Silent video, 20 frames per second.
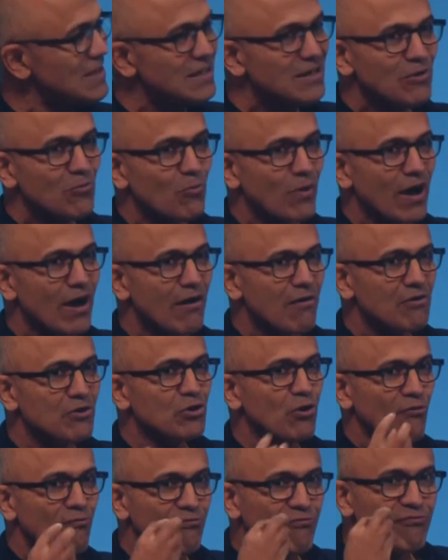where
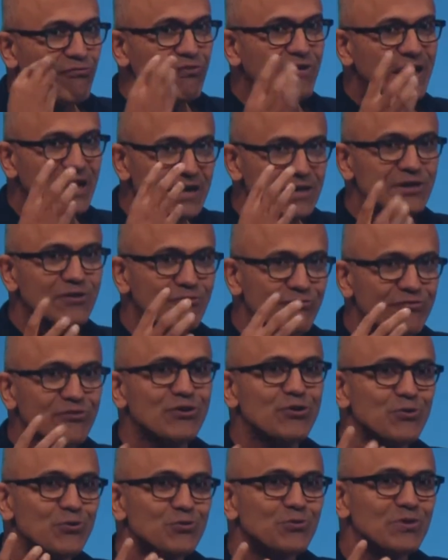your field of
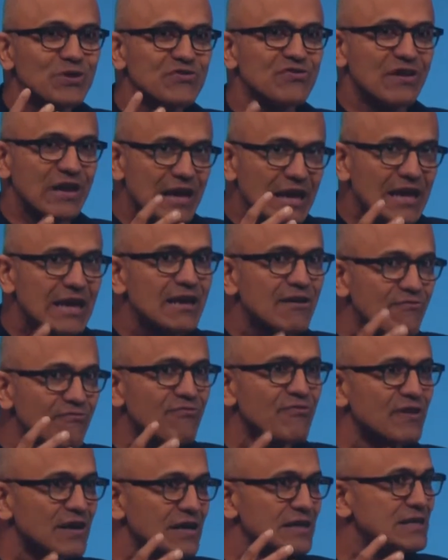view is an
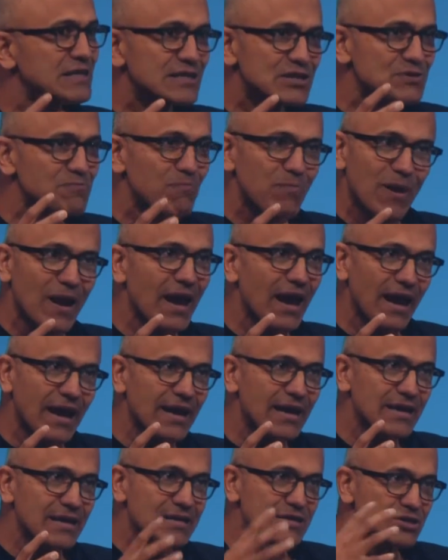infinite
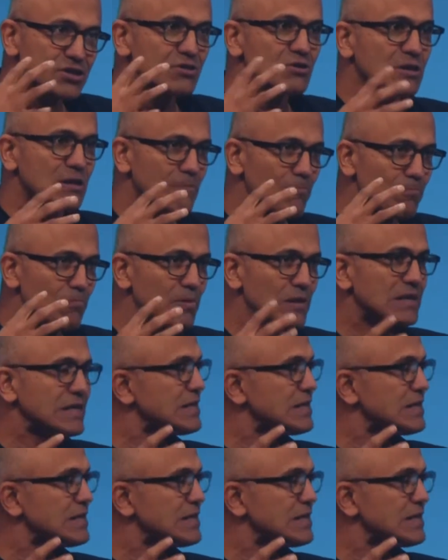display, is a complete